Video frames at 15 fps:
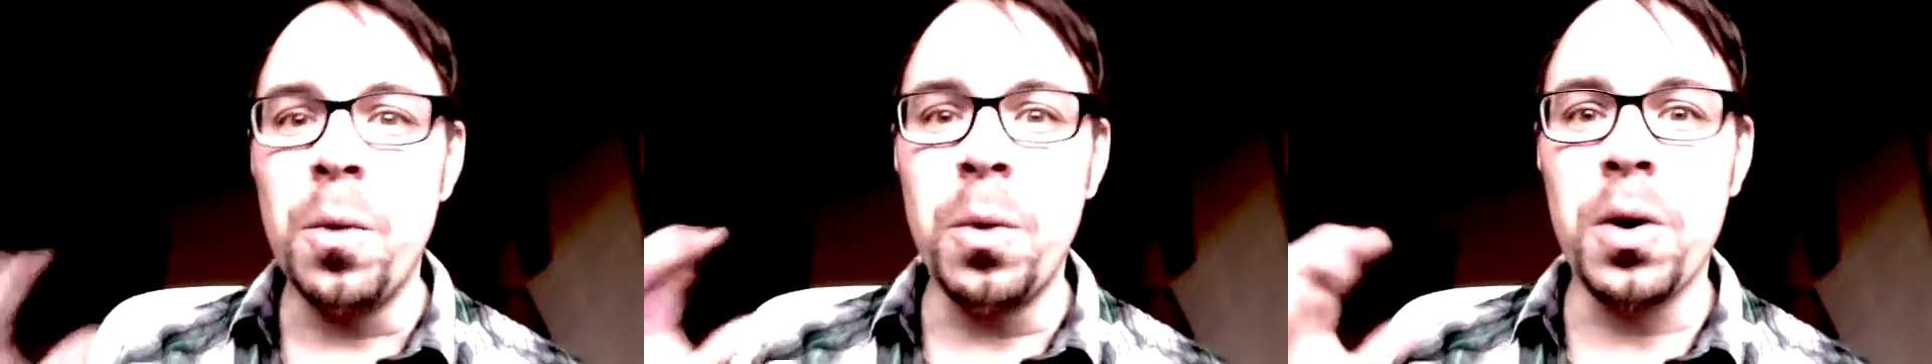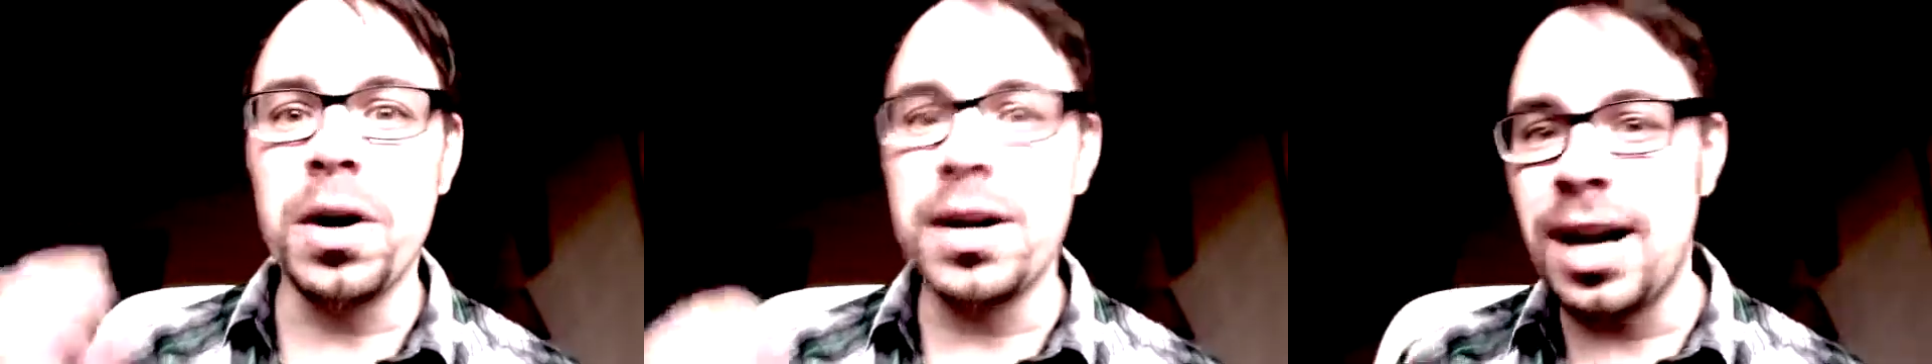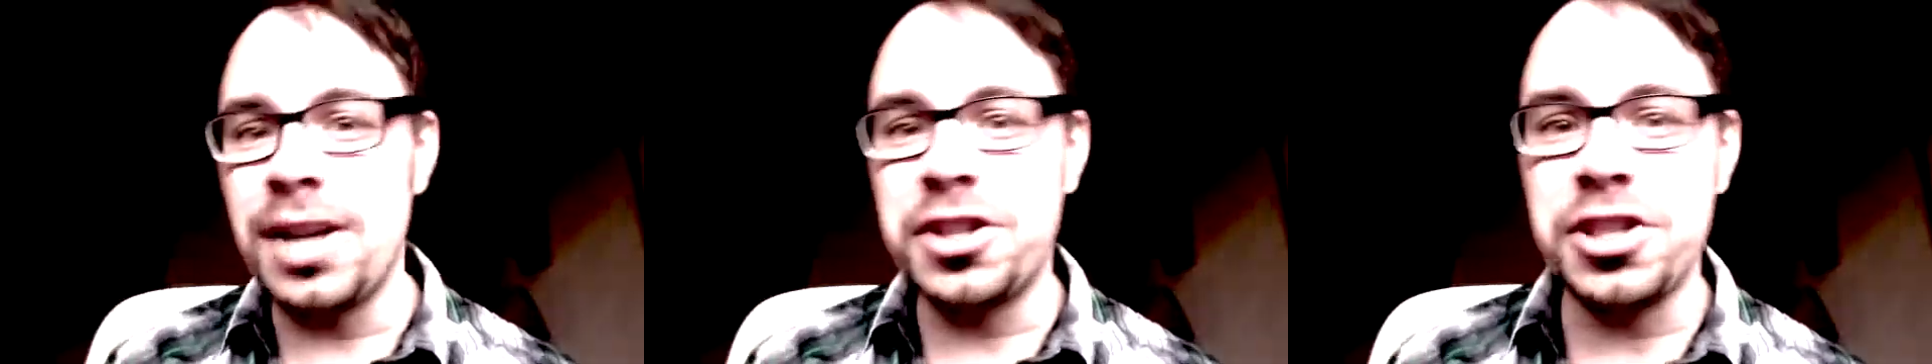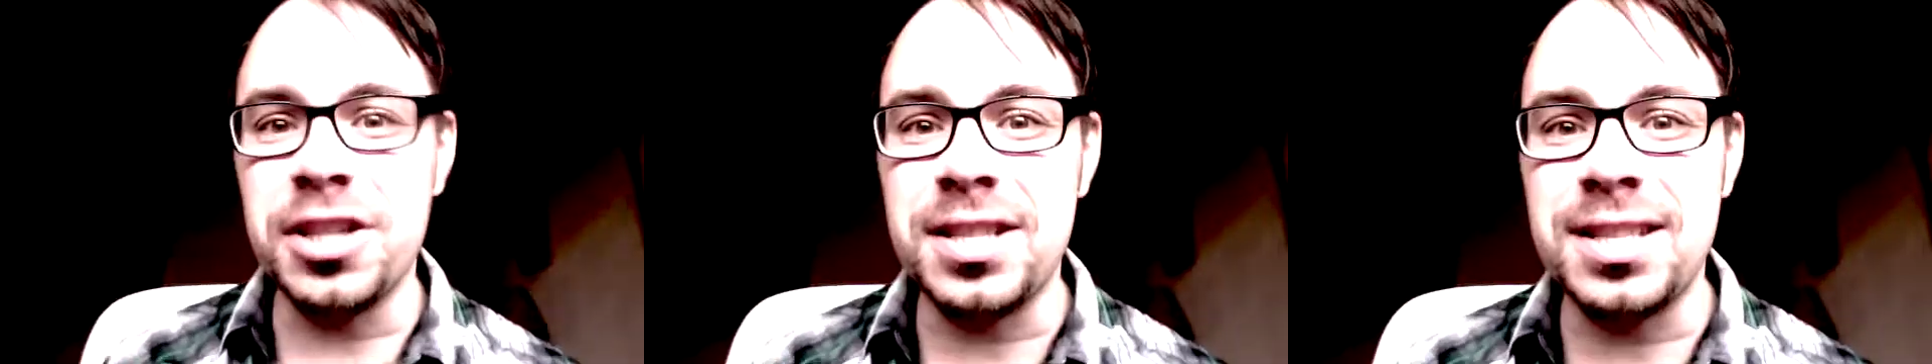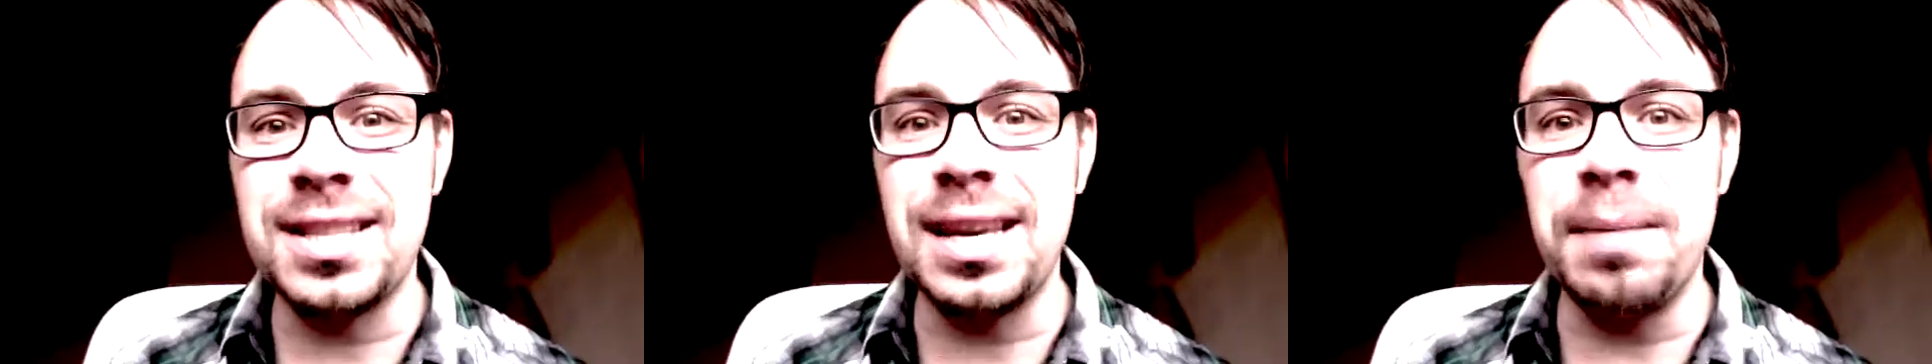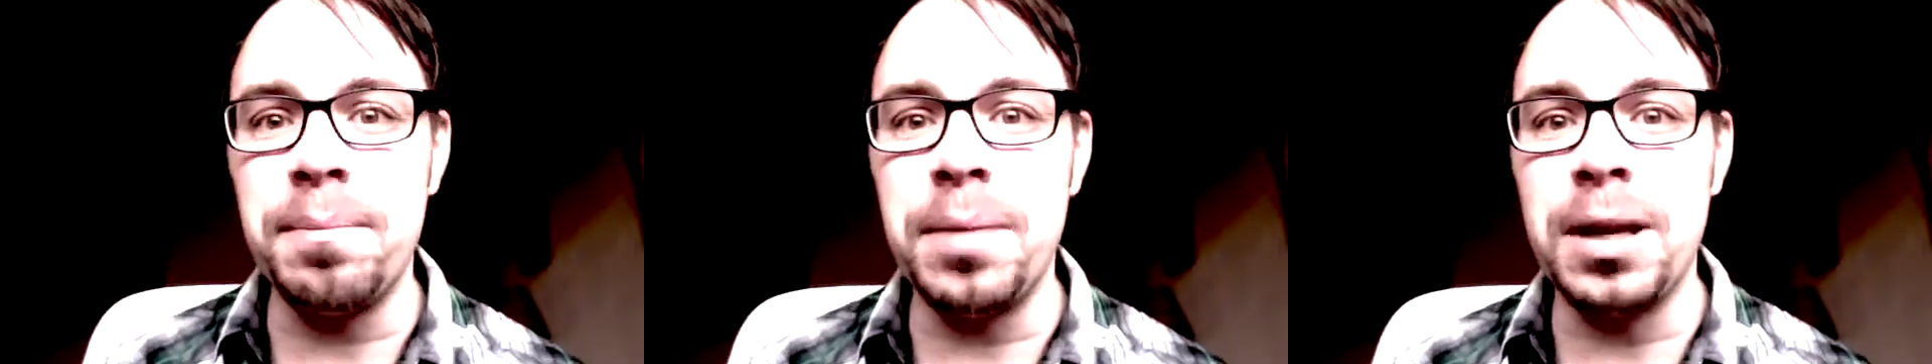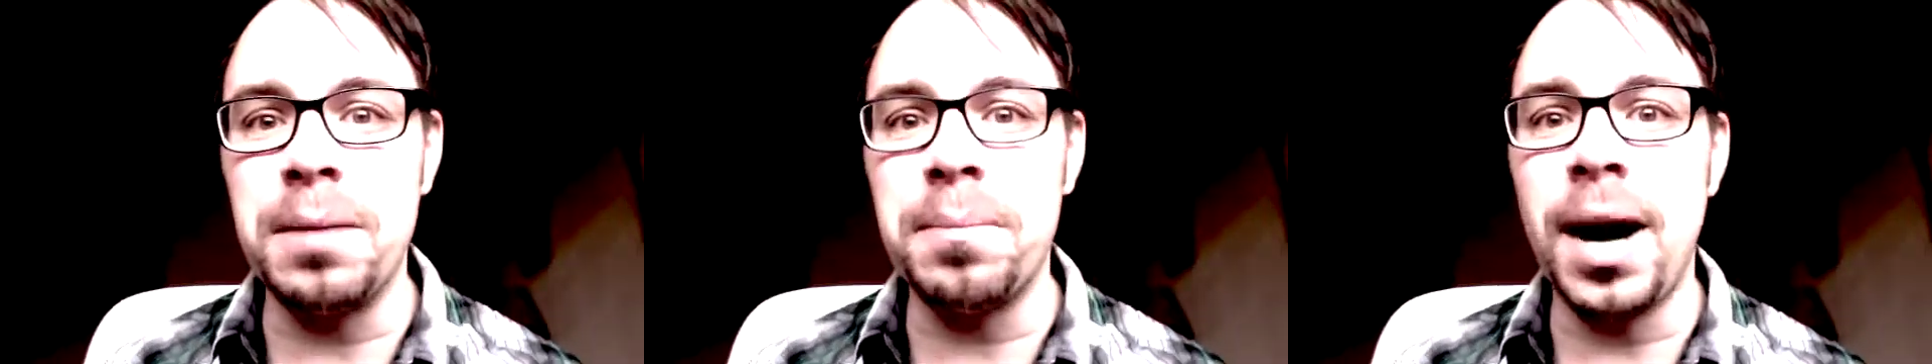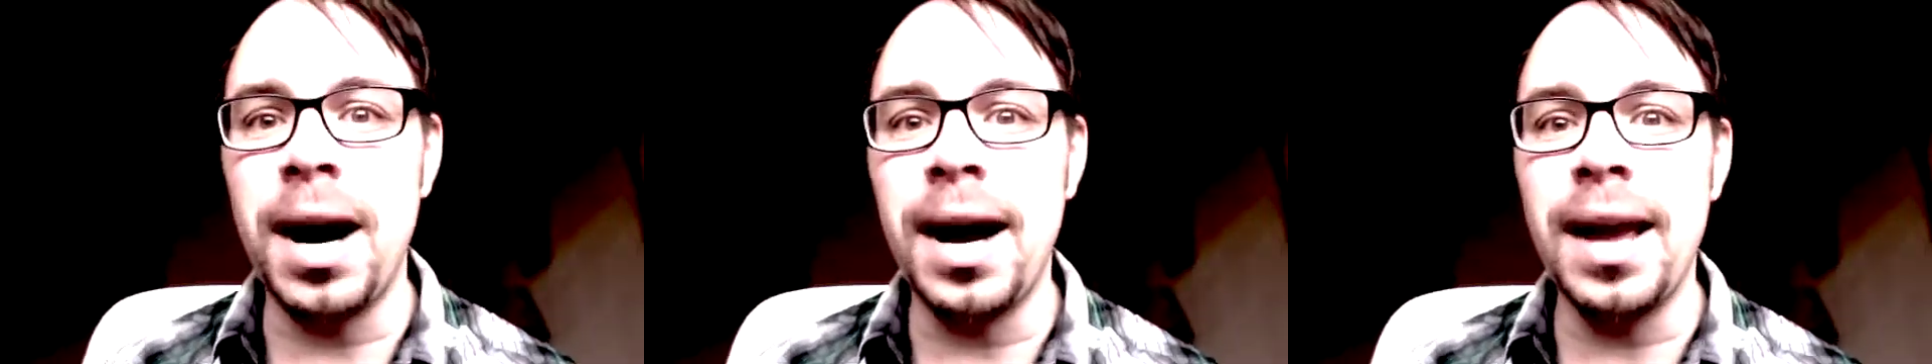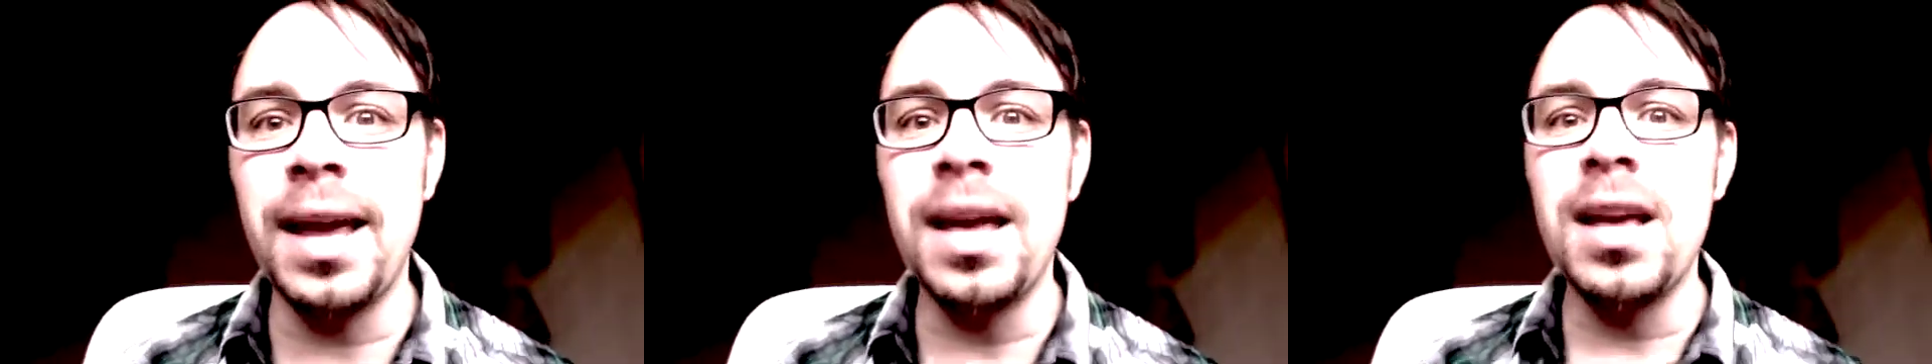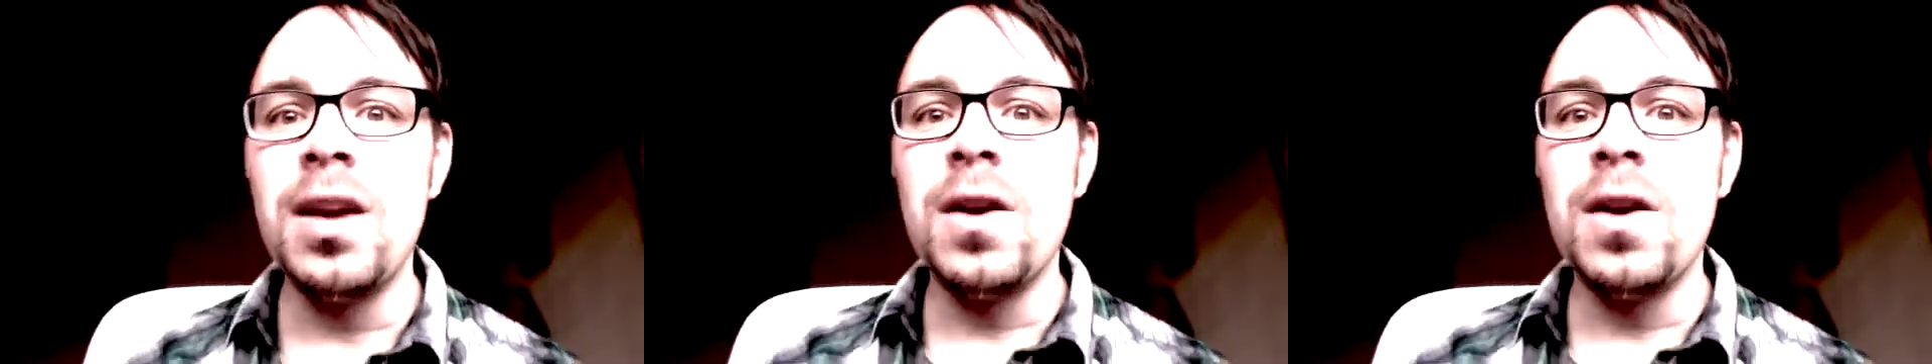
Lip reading: We're not just skimping by.